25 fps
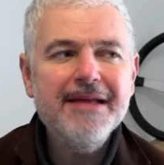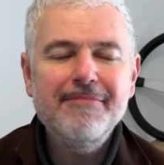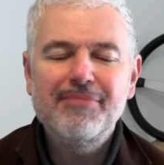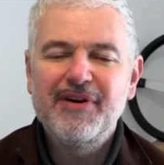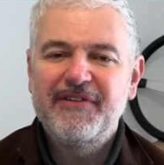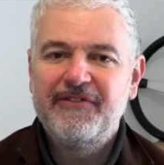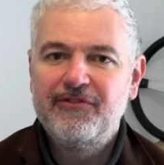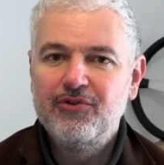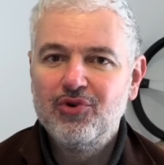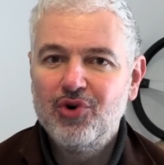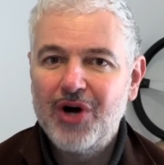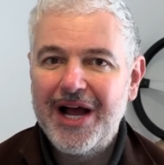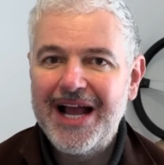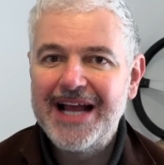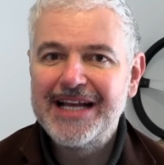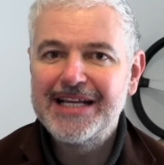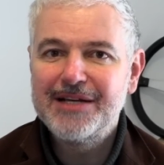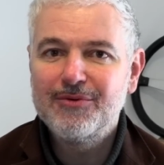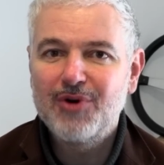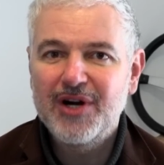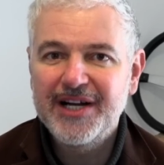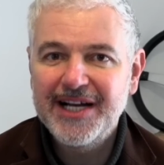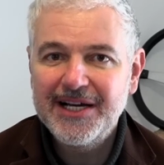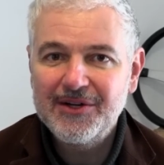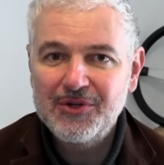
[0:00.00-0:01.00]
before
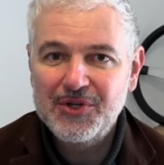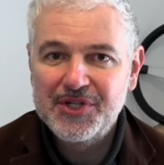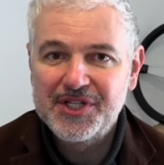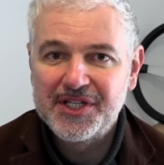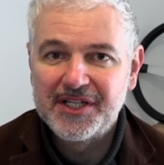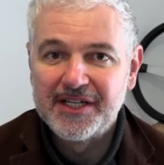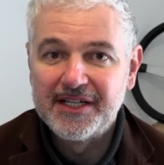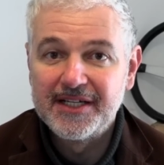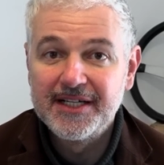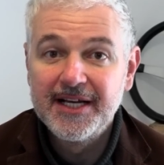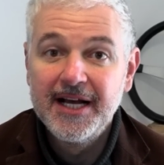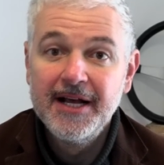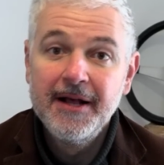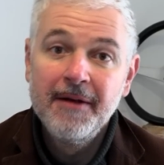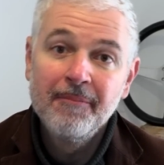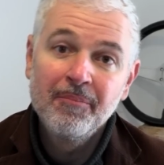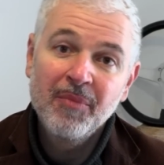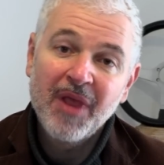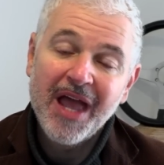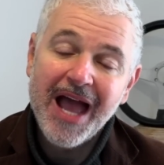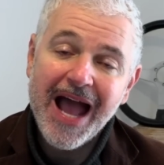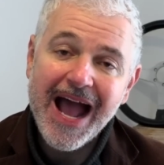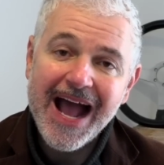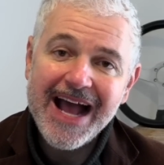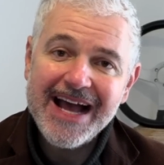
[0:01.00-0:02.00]
anyone else did.
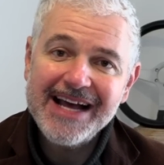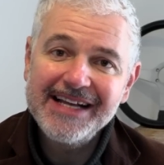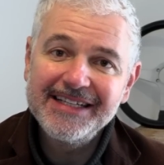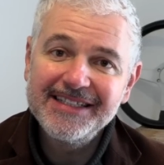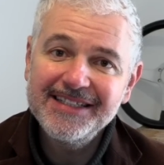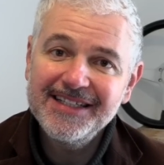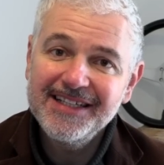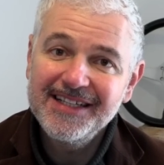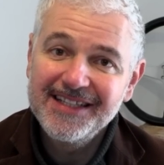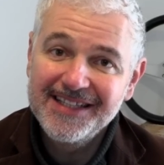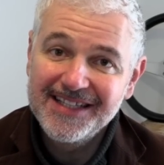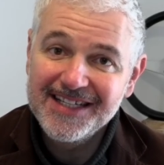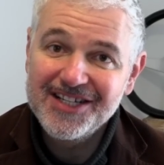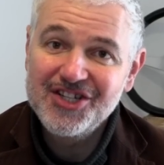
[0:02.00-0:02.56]
And the